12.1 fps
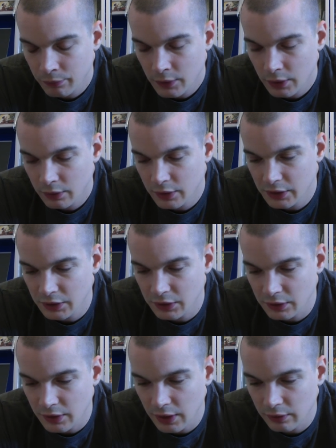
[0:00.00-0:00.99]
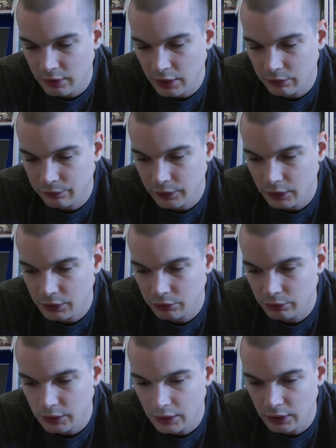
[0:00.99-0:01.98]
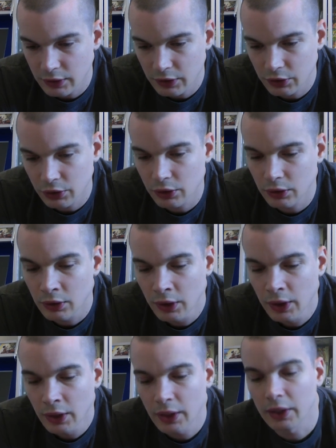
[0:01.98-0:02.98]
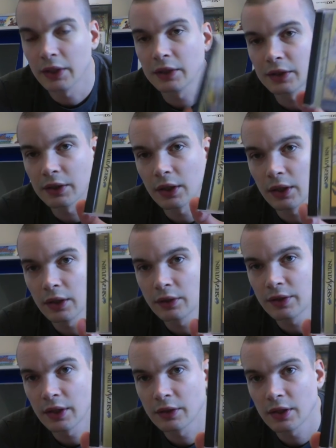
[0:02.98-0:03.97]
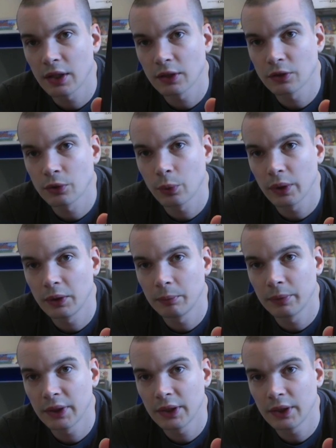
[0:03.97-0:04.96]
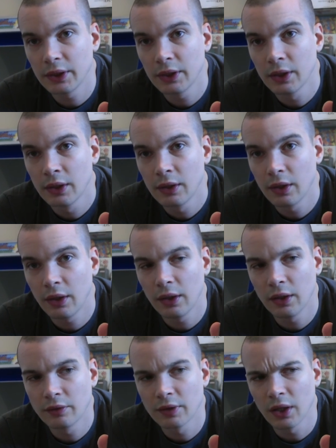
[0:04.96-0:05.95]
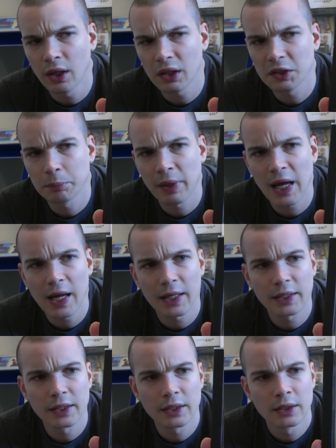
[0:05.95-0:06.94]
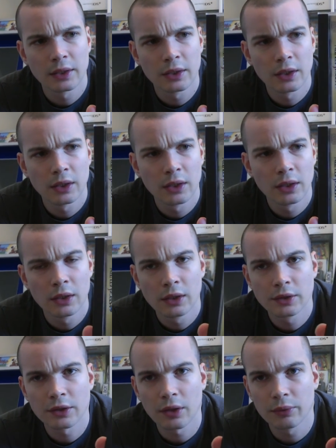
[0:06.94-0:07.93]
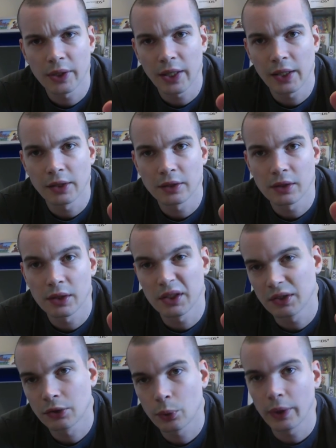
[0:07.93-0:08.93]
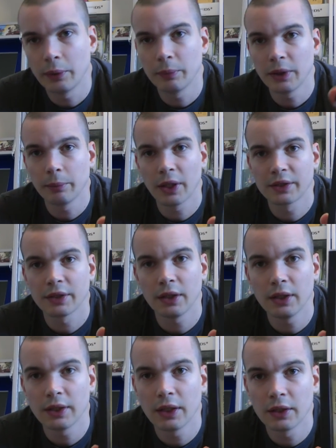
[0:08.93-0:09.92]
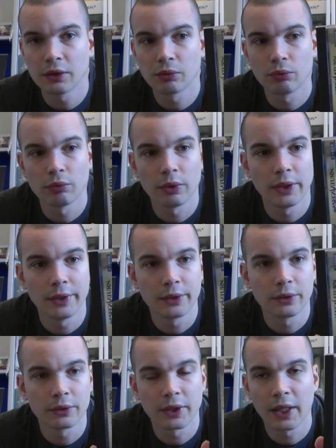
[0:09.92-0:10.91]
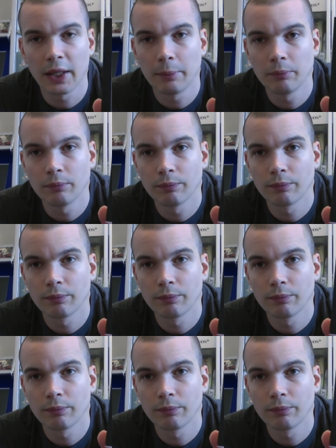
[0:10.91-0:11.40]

this is the 10th anniversary edition, and it's Daytona Twinbee Deluxe Pack. So yeah, it's Twinbee basically, and it's a really good game.